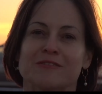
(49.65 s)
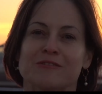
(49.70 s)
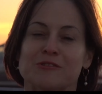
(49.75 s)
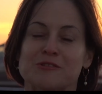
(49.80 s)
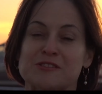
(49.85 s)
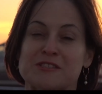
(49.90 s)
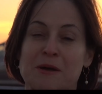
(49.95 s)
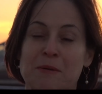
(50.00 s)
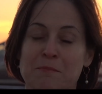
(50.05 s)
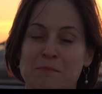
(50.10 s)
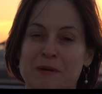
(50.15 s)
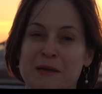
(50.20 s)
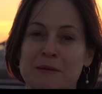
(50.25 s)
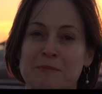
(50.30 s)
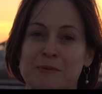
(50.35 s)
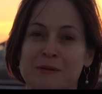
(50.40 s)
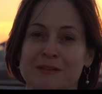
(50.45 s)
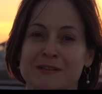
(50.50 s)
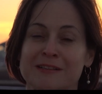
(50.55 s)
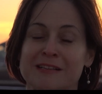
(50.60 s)
For some
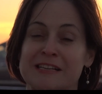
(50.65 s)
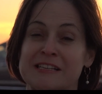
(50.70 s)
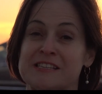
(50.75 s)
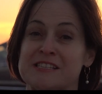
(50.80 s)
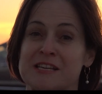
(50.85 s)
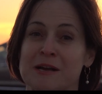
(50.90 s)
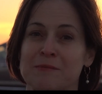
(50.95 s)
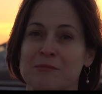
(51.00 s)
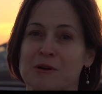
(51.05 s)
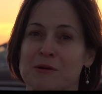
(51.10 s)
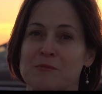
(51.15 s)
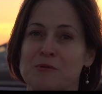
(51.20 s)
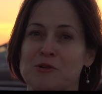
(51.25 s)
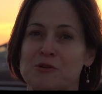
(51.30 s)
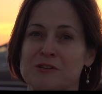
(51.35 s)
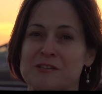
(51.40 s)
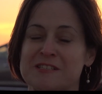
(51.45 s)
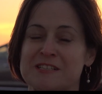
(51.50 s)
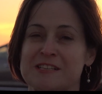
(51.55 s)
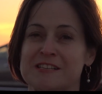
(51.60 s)
people in some
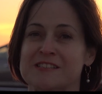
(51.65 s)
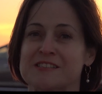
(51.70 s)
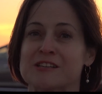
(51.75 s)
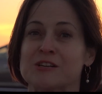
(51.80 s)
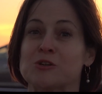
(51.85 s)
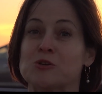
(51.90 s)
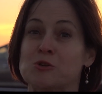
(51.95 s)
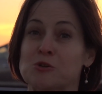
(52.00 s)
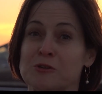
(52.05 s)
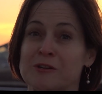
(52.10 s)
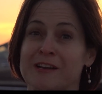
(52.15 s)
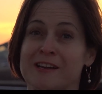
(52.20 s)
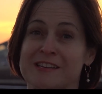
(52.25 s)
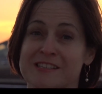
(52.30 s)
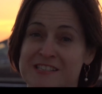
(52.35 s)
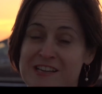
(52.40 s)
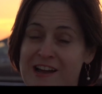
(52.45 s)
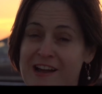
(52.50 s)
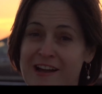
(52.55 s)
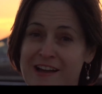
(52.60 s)
communities, a good
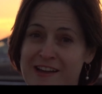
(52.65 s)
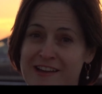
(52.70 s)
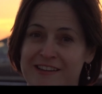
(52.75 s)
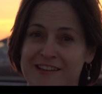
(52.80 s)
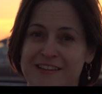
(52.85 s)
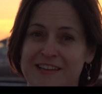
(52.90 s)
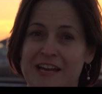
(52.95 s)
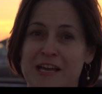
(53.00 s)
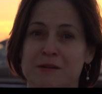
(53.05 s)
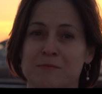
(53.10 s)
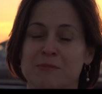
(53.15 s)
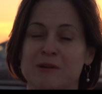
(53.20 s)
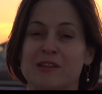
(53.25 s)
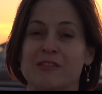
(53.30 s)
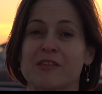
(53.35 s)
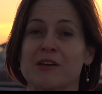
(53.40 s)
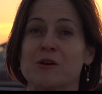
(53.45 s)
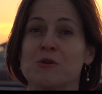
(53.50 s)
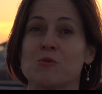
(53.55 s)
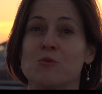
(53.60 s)
SIA can be
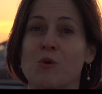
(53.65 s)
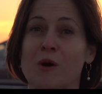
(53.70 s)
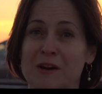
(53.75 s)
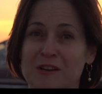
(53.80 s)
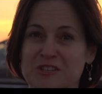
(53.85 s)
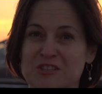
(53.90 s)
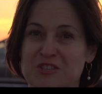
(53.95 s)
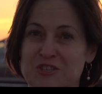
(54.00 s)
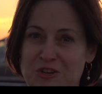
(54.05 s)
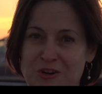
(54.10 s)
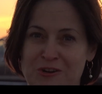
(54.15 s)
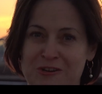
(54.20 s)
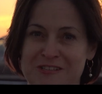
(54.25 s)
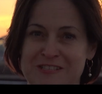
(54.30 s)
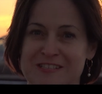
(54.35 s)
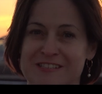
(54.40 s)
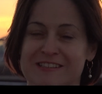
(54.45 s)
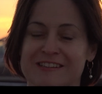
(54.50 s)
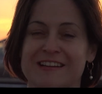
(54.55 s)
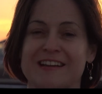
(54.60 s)
their one shot
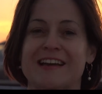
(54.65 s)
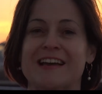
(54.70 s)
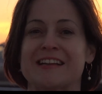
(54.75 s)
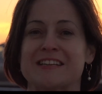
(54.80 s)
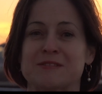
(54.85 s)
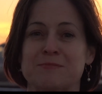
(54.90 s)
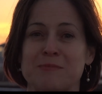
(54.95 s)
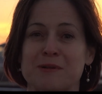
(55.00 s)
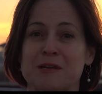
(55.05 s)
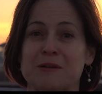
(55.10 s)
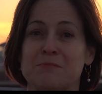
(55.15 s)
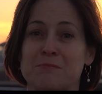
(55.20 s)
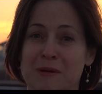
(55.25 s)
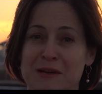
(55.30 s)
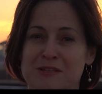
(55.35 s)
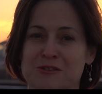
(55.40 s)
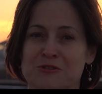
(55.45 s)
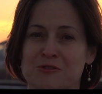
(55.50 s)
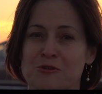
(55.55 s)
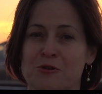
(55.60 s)
at being
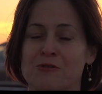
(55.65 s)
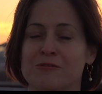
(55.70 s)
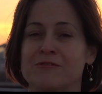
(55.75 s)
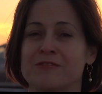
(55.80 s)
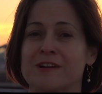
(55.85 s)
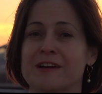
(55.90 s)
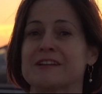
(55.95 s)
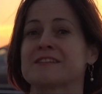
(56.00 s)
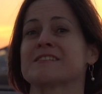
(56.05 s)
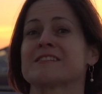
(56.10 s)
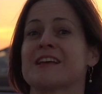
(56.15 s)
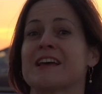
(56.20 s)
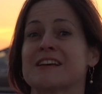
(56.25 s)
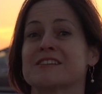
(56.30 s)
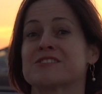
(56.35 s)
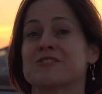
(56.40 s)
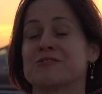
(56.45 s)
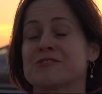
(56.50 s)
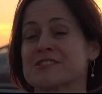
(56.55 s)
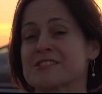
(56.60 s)
better off
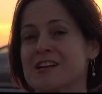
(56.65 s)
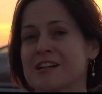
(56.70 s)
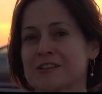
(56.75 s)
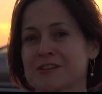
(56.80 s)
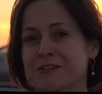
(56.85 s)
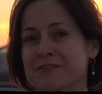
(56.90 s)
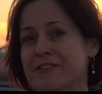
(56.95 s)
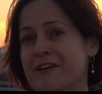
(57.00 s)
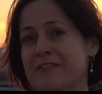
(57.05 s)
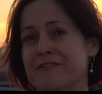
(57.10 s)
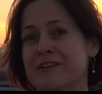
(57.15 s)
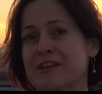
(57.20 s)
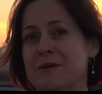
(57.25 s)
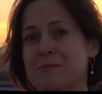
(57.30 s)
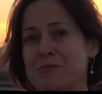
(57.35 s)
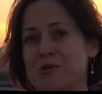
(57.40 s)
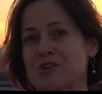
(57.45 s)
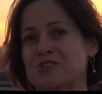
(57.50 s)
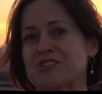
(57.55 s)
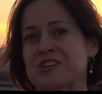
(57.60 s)
as a result of having a
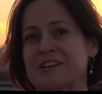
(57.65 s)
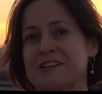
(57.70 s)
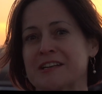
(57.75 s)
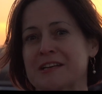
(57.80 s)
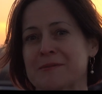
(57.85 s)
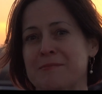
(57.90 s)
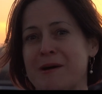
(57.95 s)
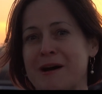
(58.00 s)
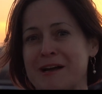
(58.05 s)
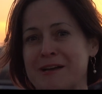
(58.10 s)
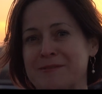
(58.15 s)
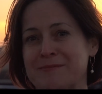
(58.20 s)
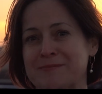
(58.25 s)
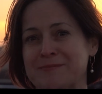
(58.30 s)
project nearby.